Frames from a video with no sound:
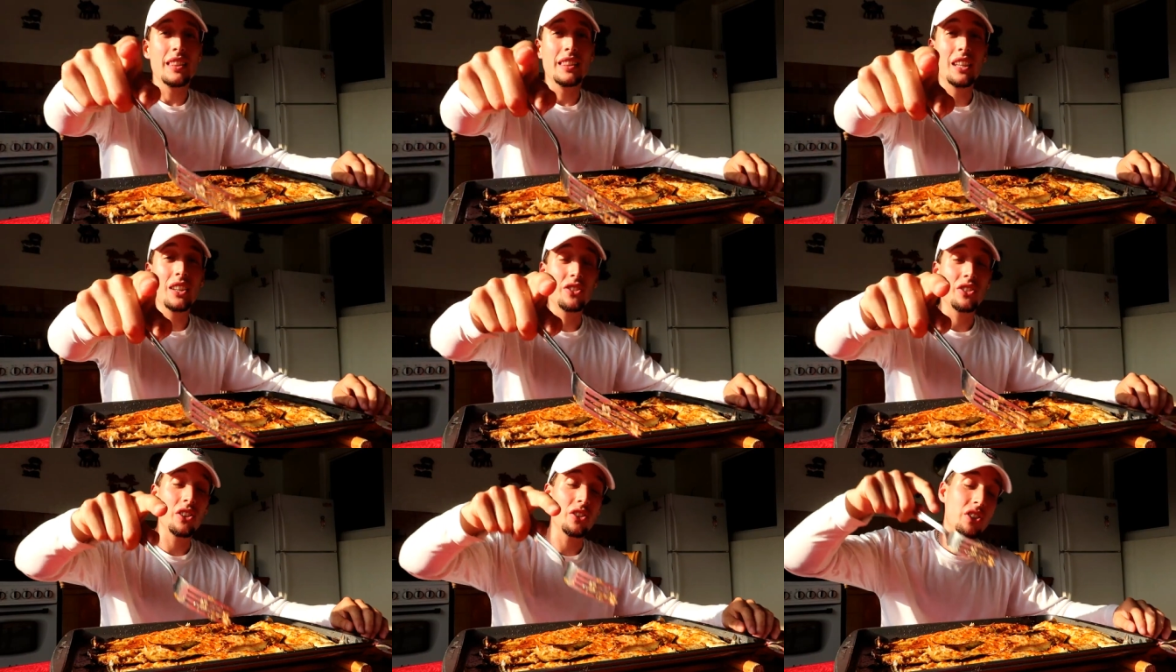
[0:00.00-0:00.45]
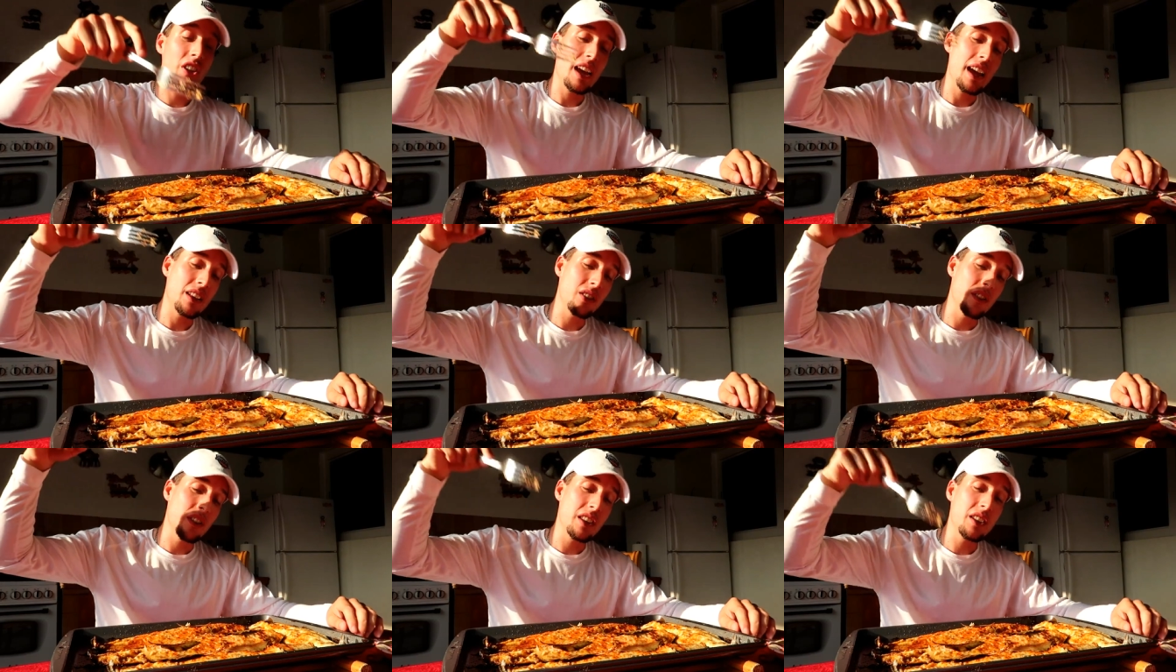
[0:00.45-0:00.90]
This is
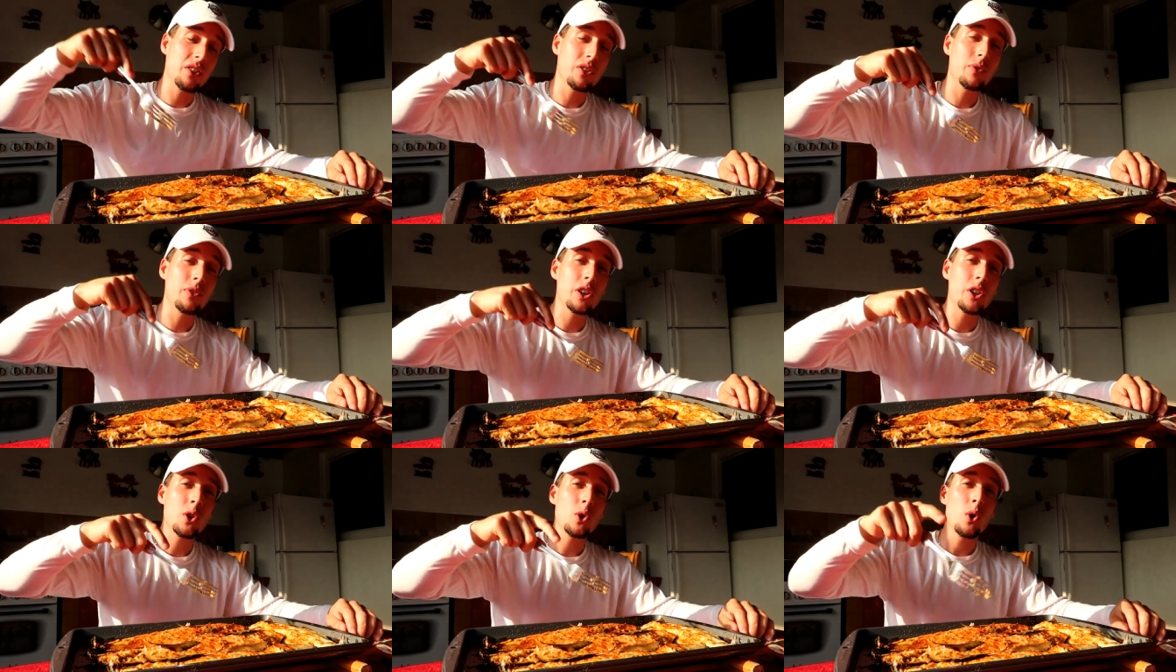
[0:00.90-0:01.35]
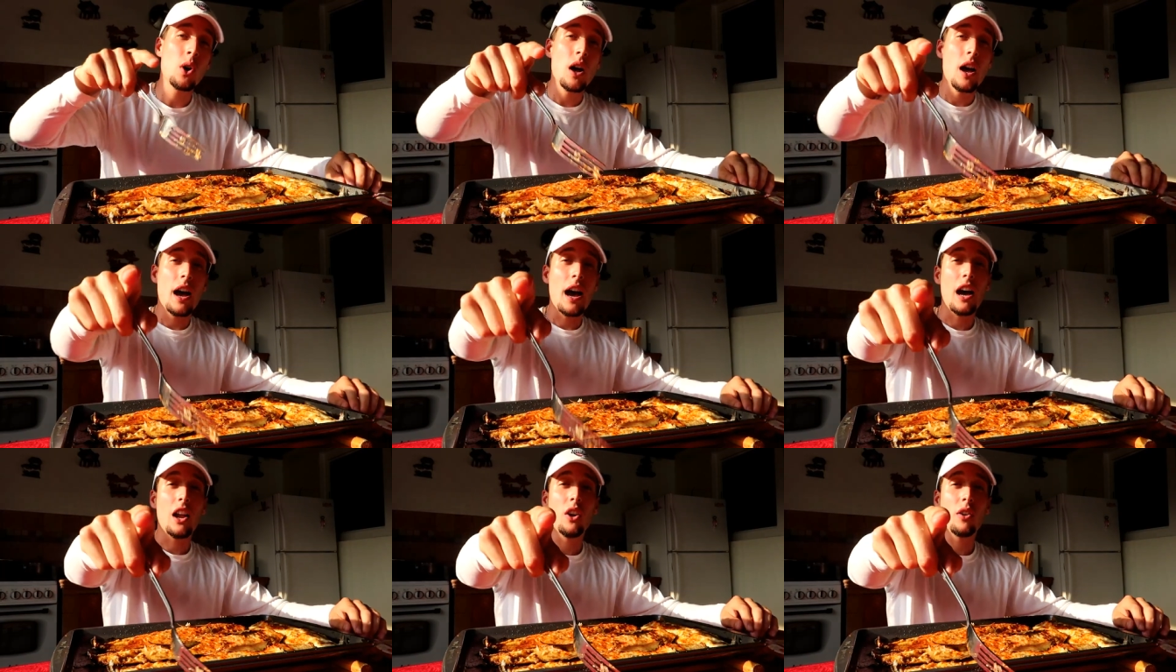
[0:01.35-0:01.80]
the end of this video.
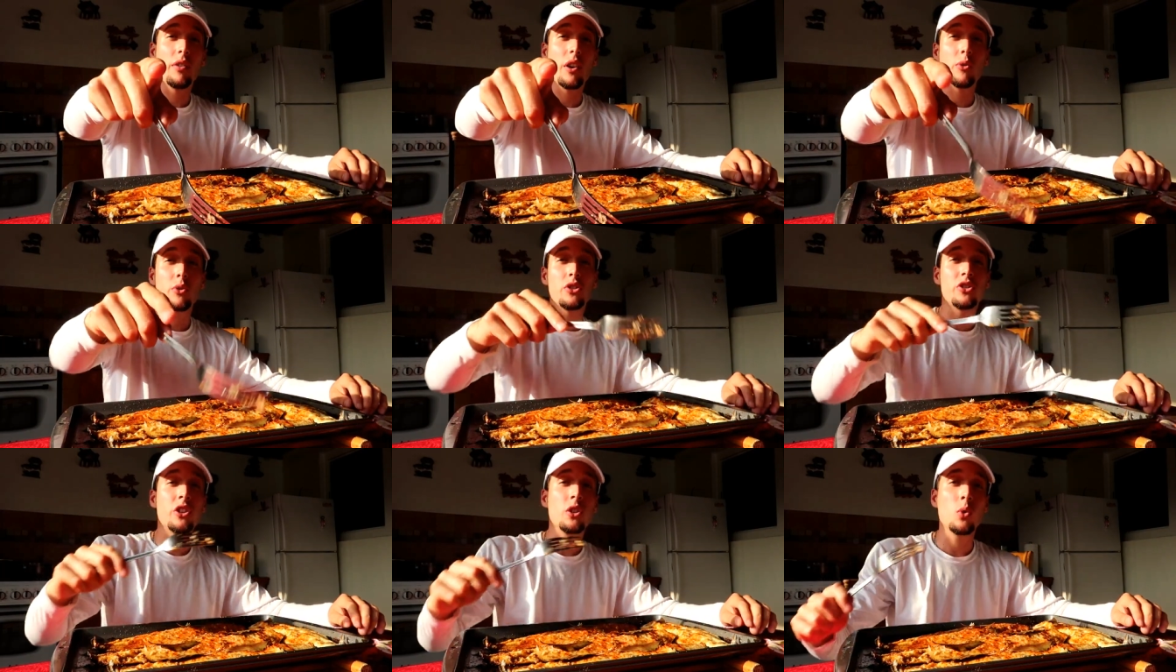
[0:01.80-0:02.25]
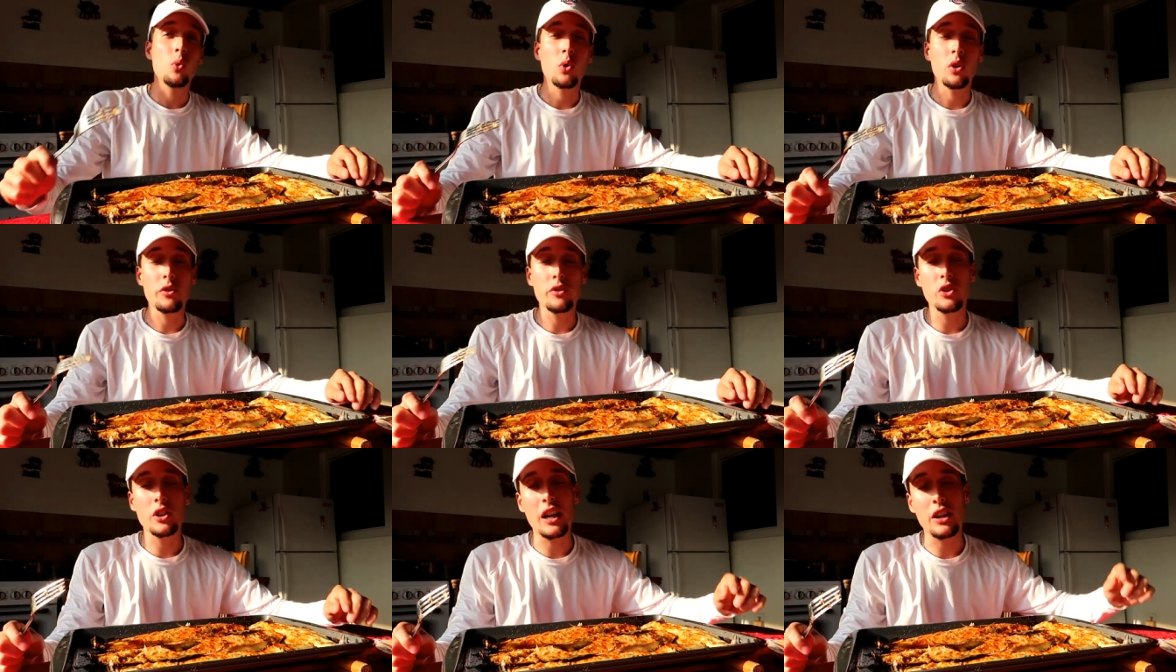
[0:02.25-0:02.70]
I love every single
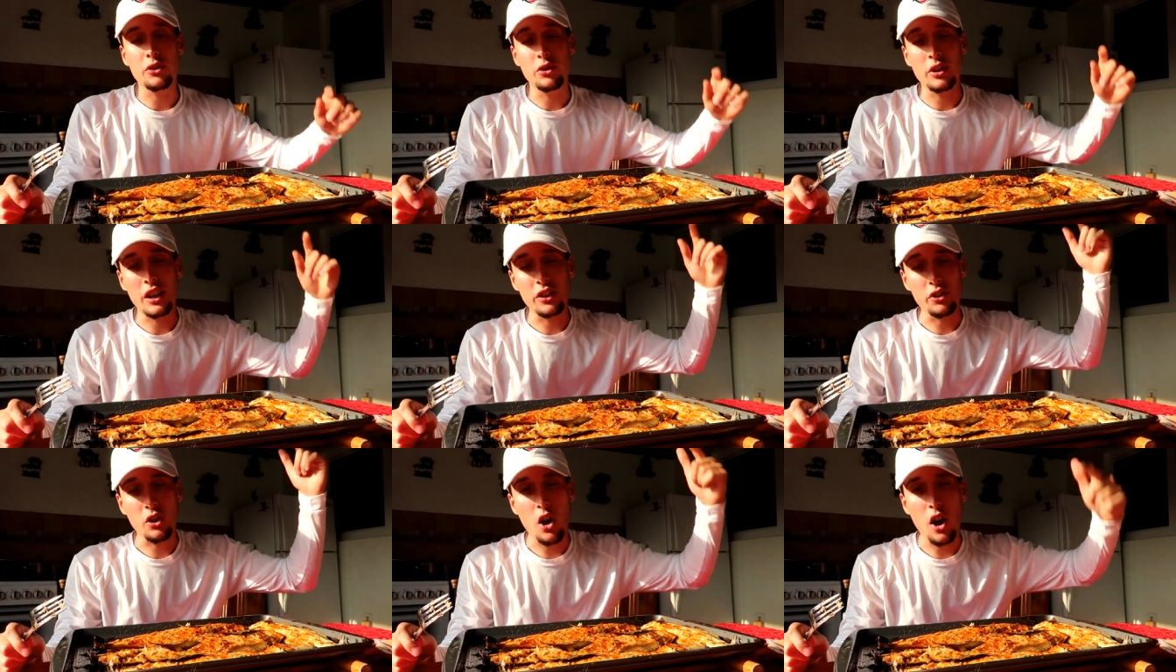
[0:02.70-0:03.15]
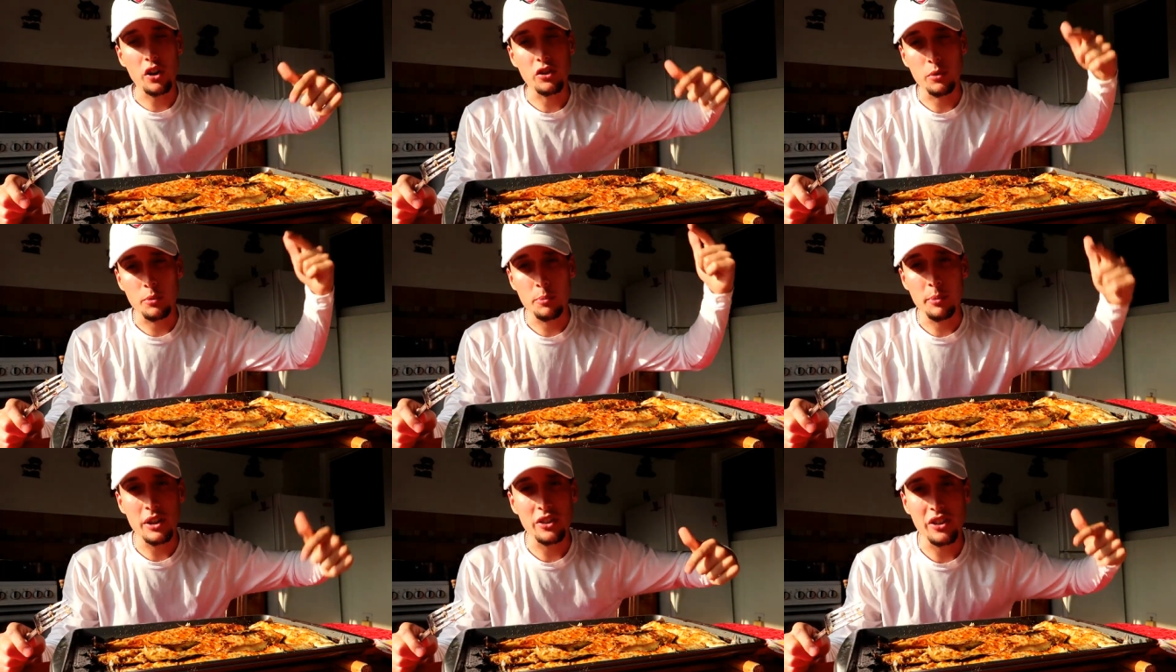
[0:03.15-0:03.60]
one of you guys. You guys are
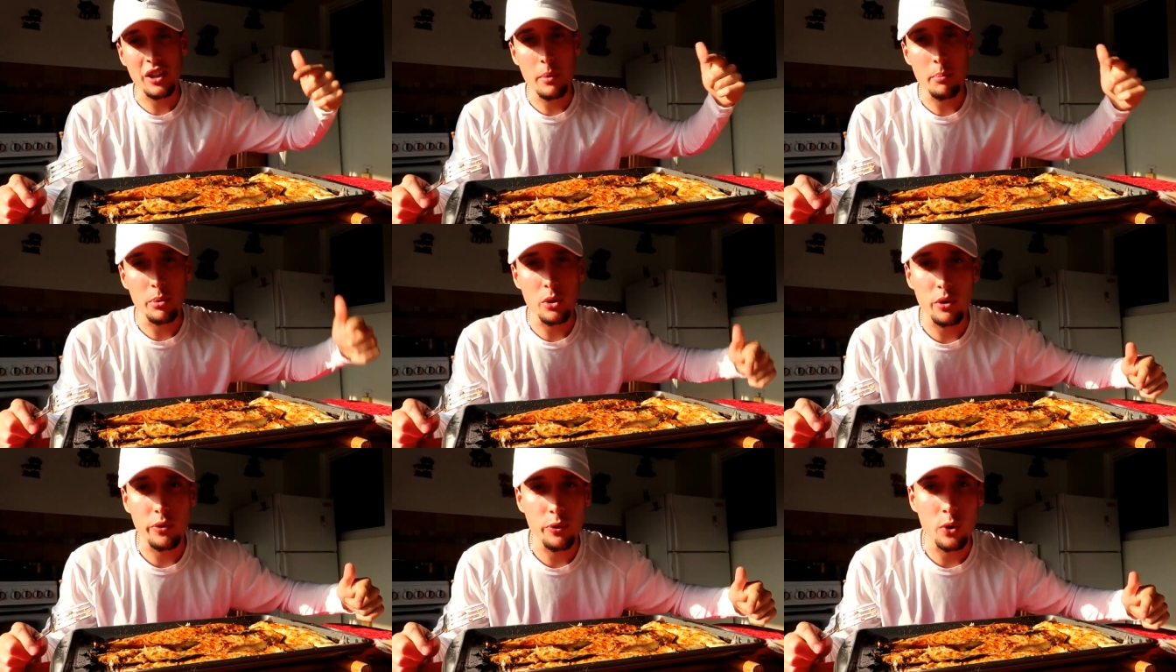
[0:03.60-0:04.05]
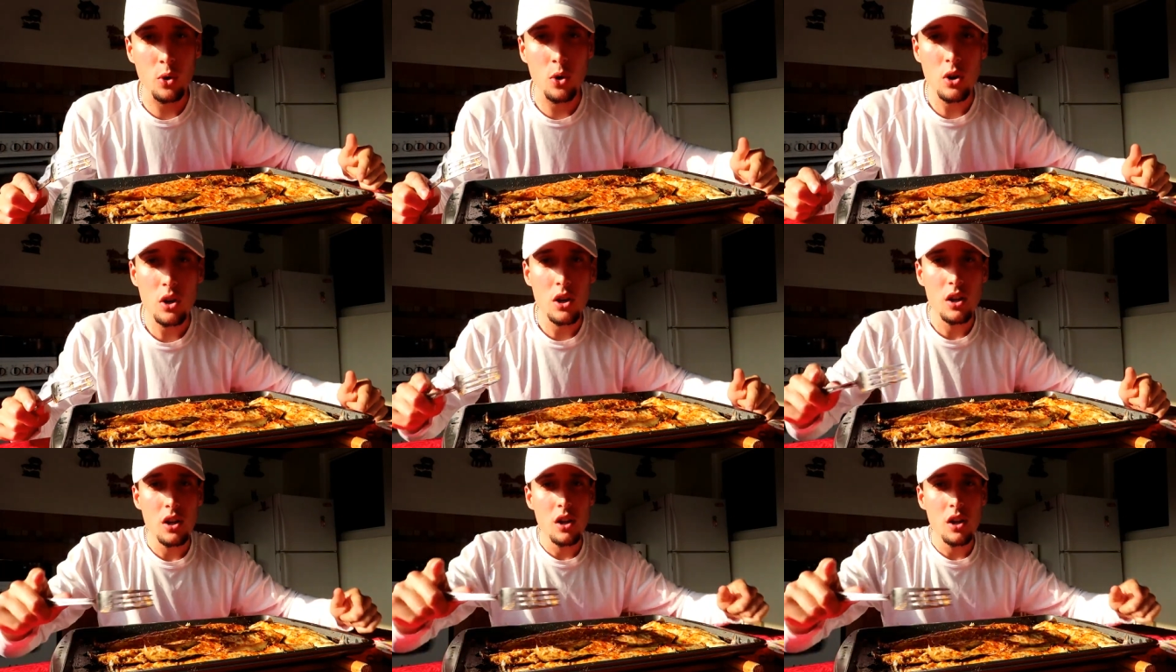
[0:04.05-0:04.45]
awesome, amazing, and beautiful.